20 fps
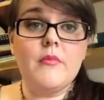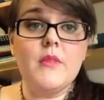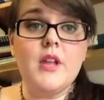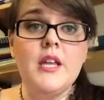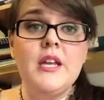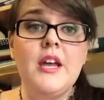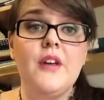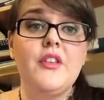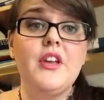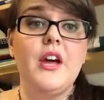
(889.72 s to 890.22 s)

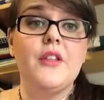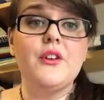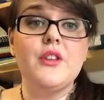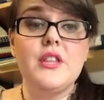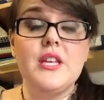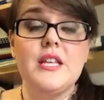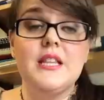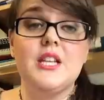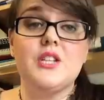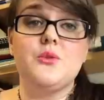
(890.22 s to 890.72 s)
Now, the other
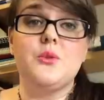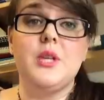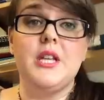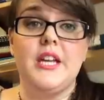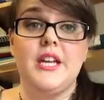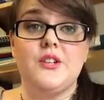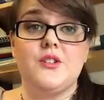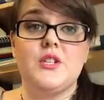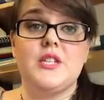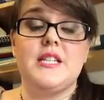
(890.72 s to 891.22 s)
thing that's really
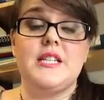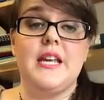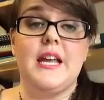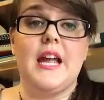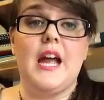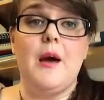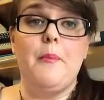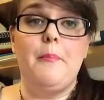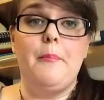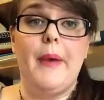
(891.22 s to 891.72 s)

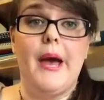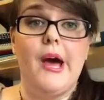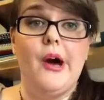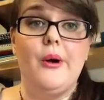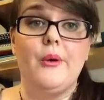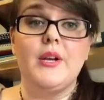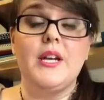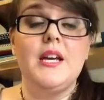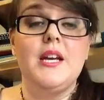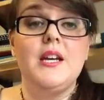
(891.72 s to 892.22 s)
interesting
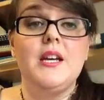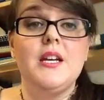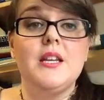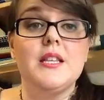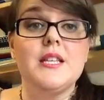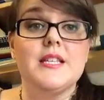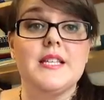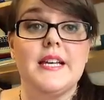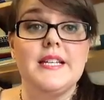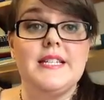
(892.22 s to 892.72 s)
about
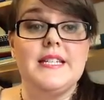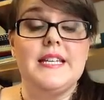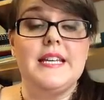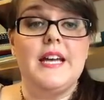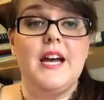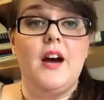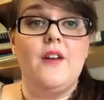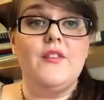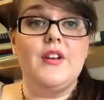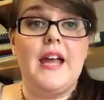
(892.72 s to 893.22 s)
this
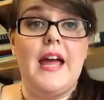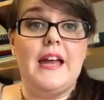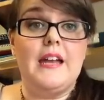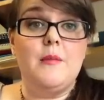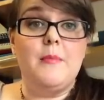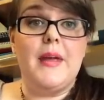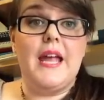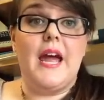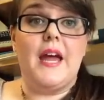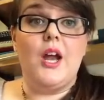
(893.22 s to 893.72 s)
idea of an
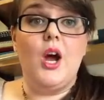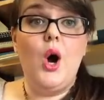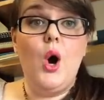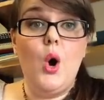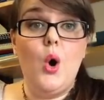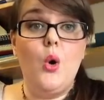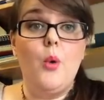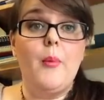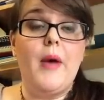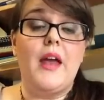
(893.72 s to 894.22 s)
enemy at
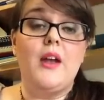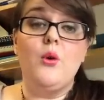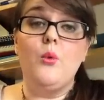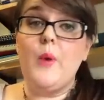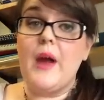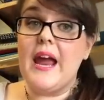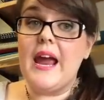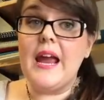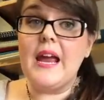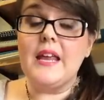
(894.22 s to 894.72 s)
home, and a
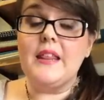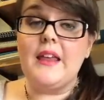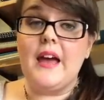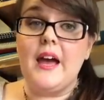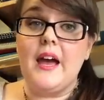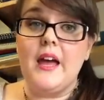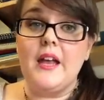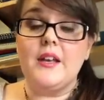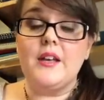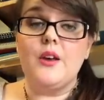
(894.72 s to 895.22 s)
way
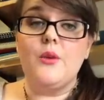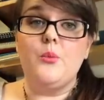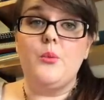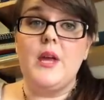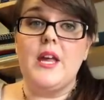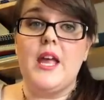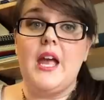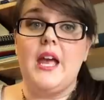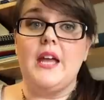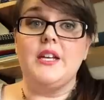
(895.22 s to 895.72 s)
that
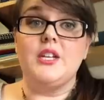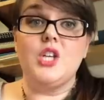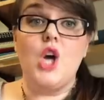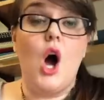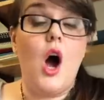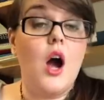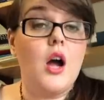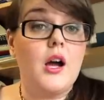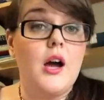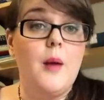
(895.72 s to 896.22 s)
we can
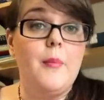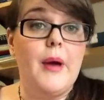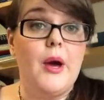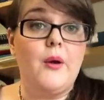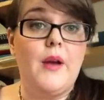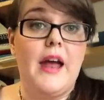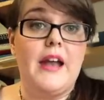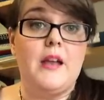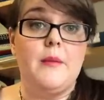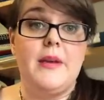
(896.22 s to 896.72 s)
talk
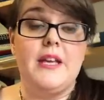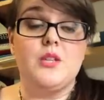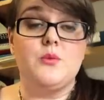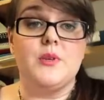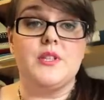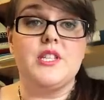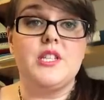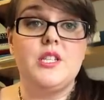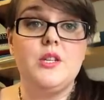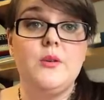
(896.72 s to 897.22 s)
about enemies
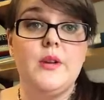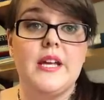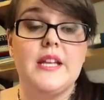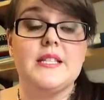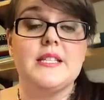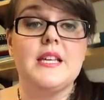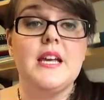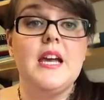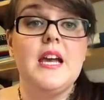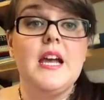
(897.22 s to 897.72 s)
with
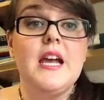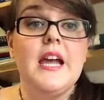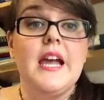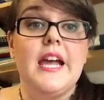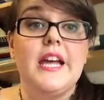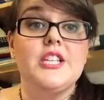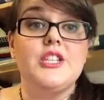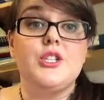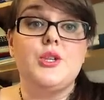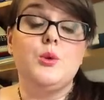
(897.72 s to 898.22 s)
students,
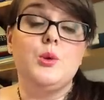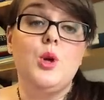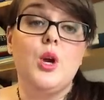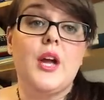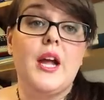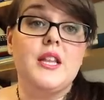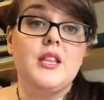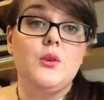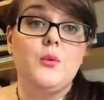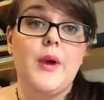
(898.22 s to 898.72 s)
is to
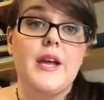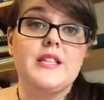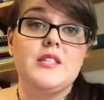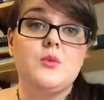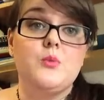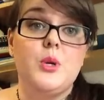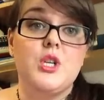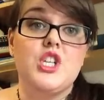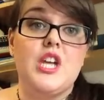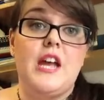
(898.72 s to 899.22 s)
look at the ways
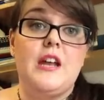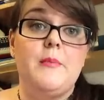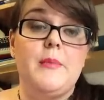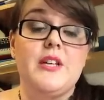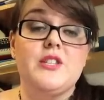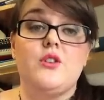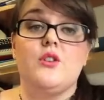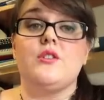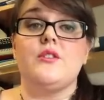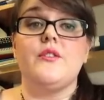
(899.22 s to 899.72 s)
in which
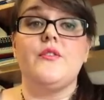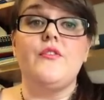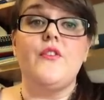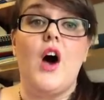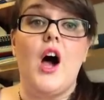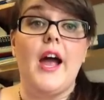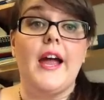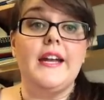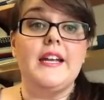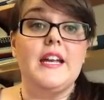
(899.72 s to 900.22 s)
enemies are
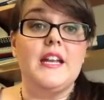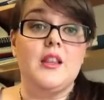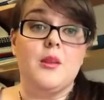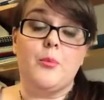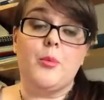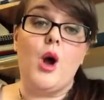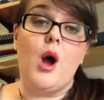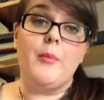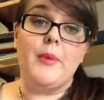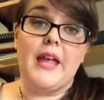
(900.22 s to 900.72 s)
defined in the
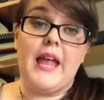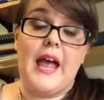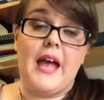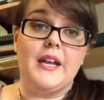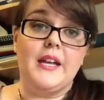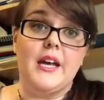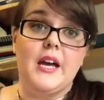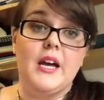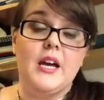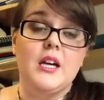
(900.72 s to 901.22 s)

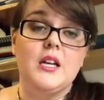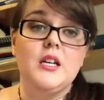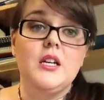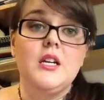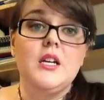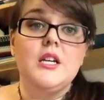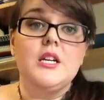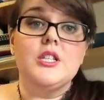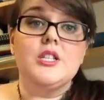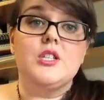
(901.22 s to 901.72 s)
propaganda.
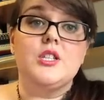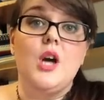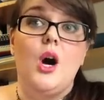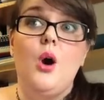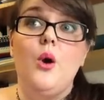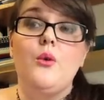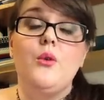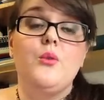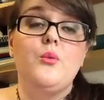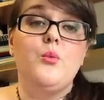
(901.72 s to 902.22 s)

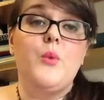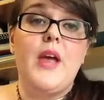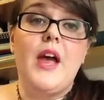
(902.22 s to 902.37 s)
So we